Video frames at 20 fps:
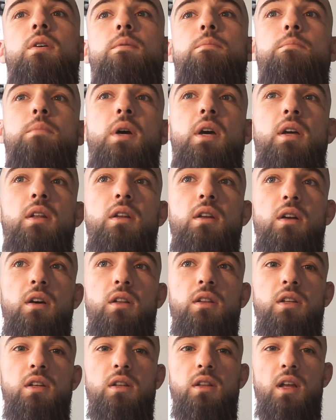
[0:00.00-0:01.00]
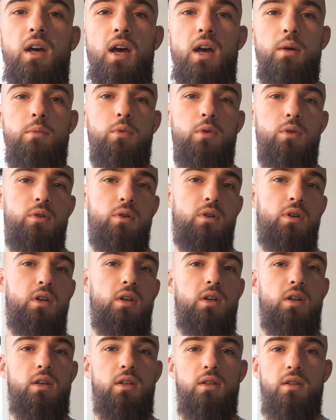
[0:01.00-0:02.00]
made in a clean lab, or
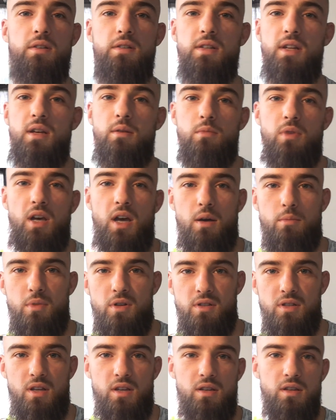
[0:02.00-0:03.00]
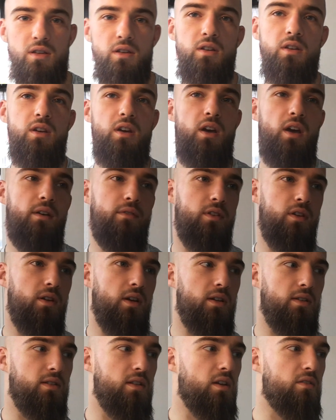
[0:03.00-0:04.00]
in the same lab as
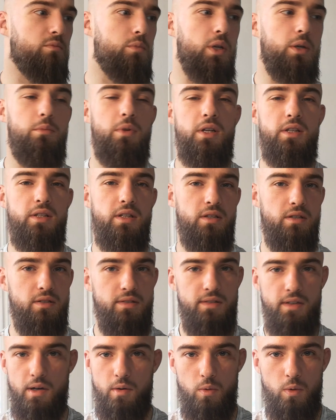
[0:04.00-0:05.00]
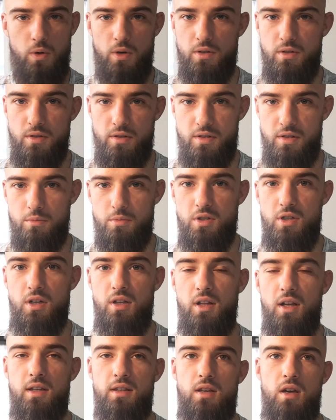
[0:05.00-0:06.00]
they've been mixing steroids or some shit
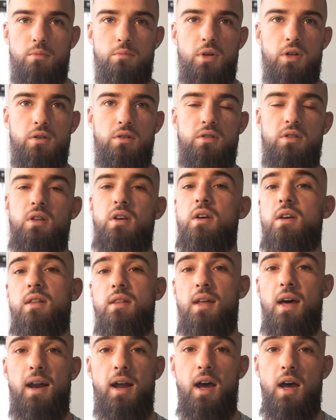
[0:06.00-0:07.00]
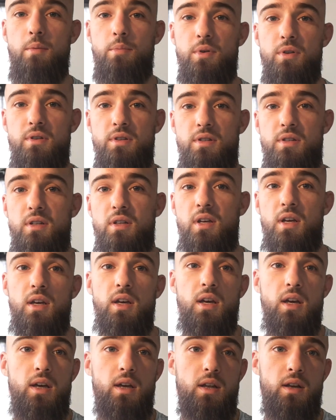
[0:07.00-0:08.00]
like that, because that happens.
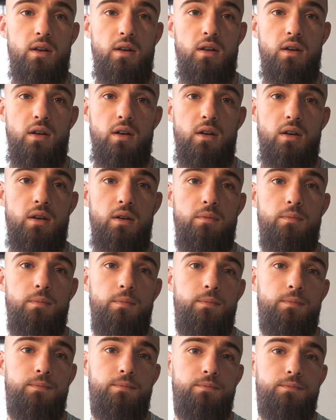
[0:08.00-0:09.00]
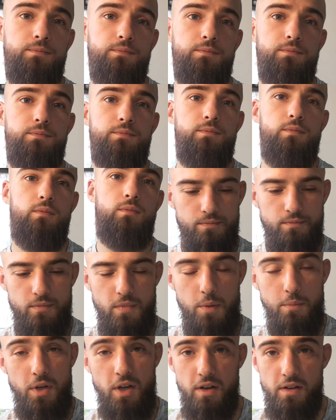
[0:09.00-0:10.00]
And
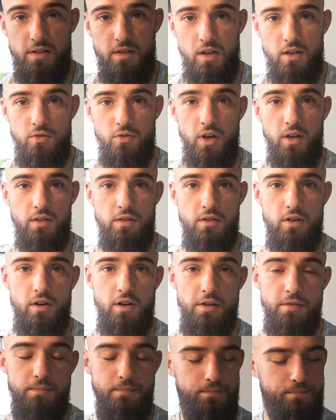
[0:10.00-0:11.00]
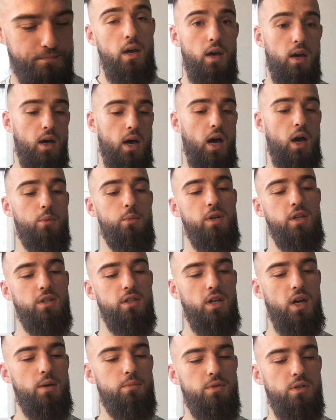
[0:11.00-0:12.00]
I'm getting sidetracked. Sorry. How many
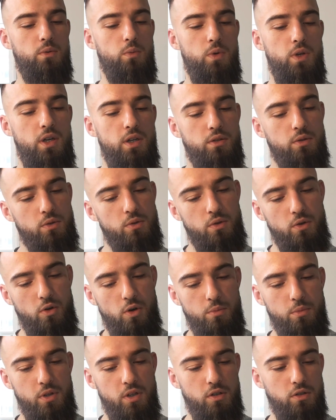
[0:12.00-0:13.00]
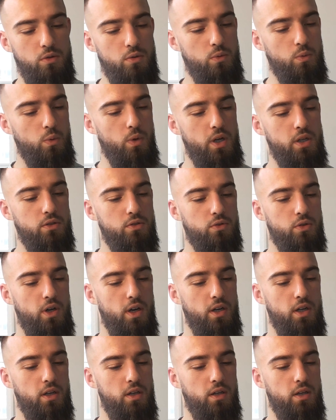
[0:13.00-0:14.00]
times a week do you normally do weight
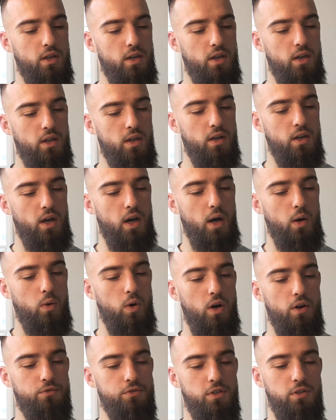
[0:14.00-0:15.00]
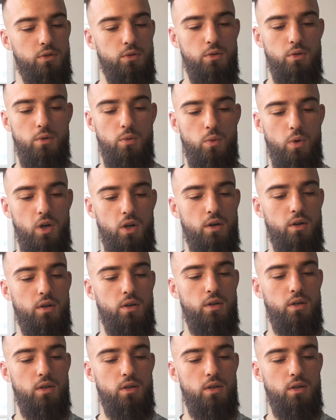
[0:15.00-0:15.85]
training, and how often do you run?